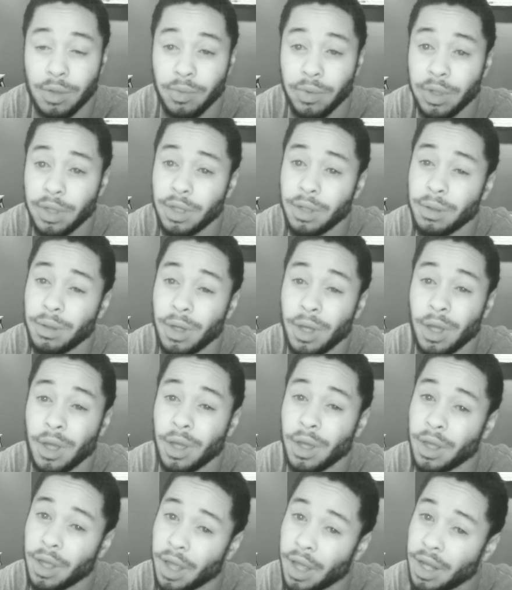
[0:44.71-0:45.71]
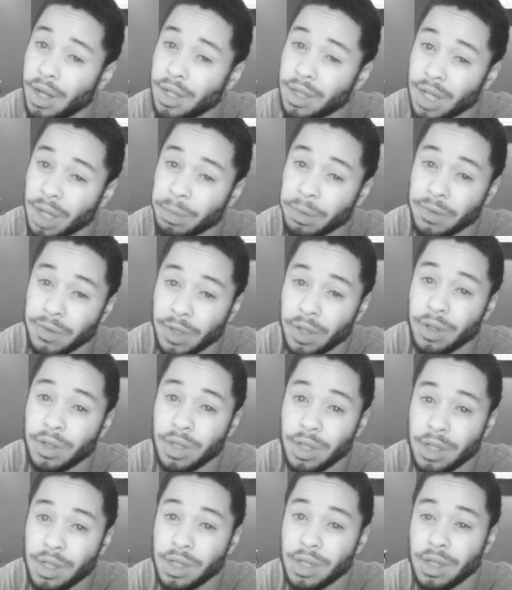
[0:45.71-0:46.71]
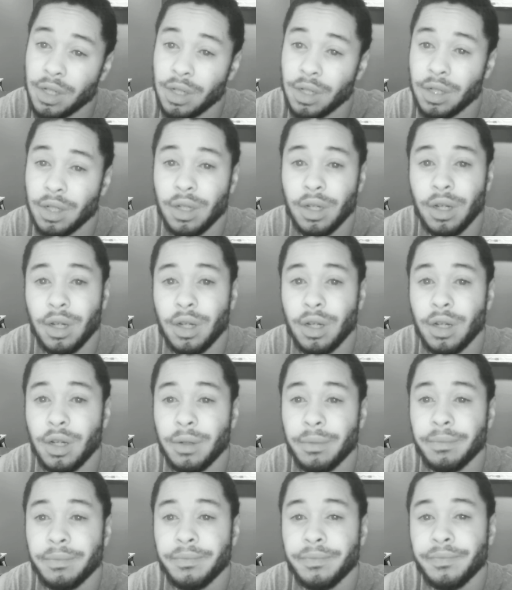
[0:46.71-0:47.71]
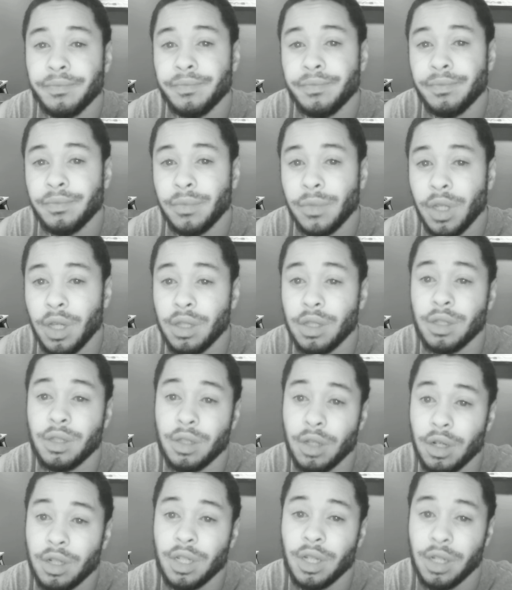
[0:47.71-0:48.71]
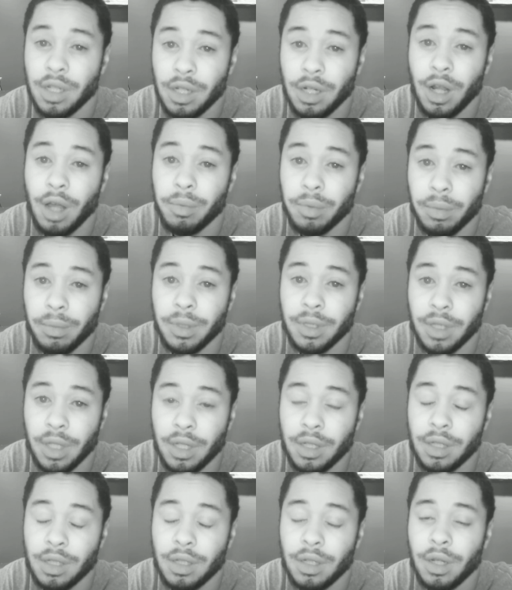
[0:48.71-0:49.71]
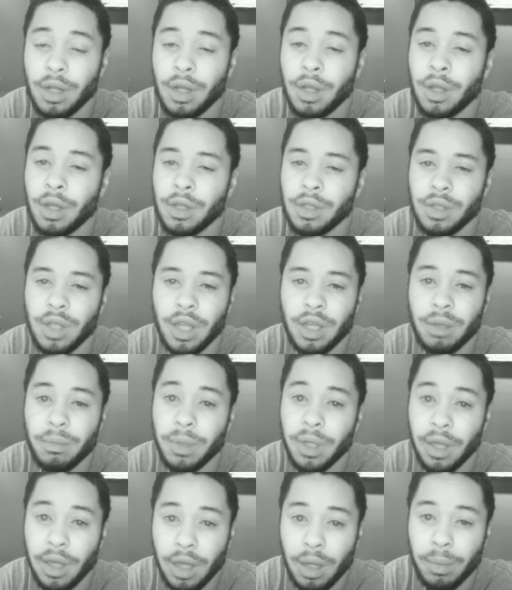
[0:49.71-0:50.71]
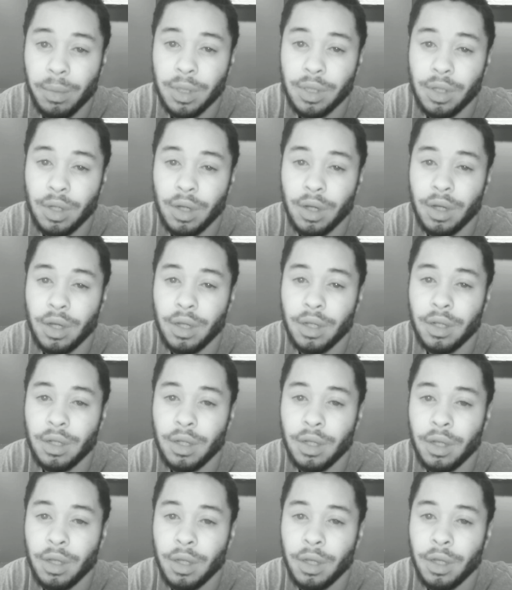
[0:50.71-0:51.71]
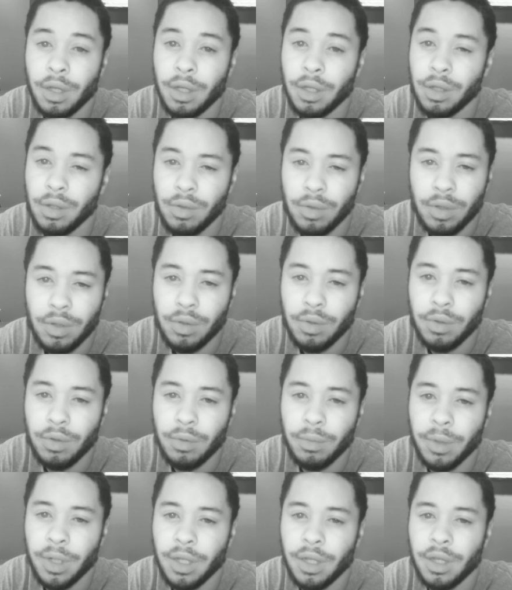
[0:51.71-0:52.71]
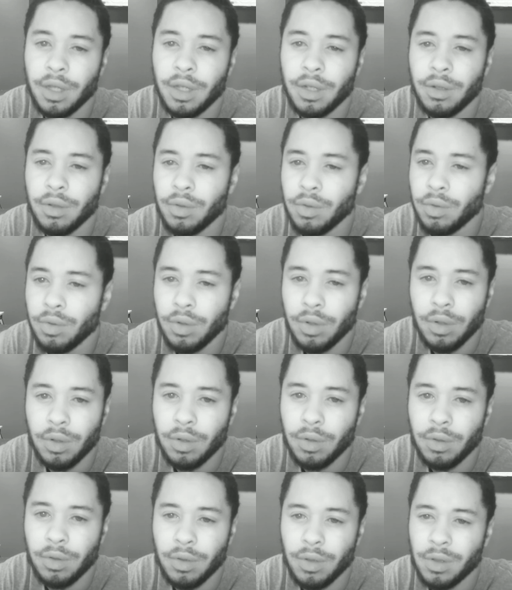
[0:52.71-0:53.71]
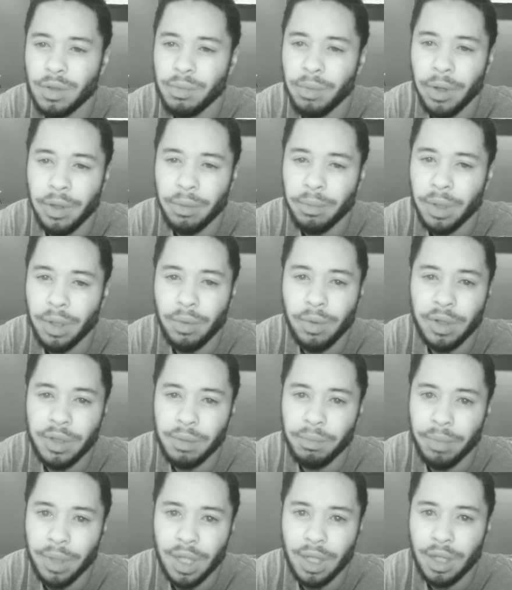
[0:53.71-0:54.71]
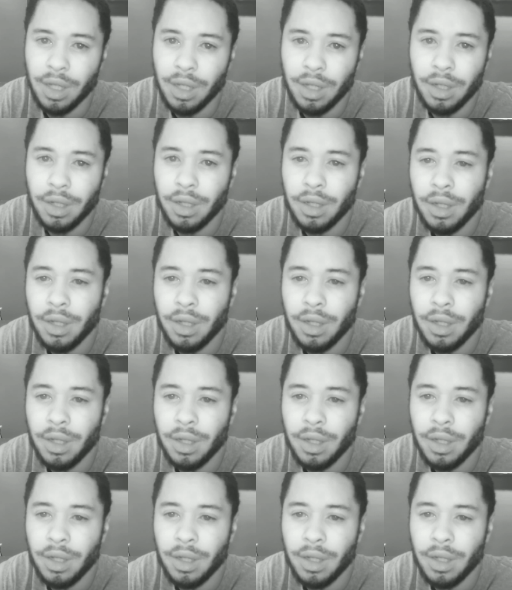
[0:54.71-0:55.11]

Really, any type of search engine, because it's search engine optimization. So that could be Amazon, YouTube, again, Google. Those are probably the big ones. Bing.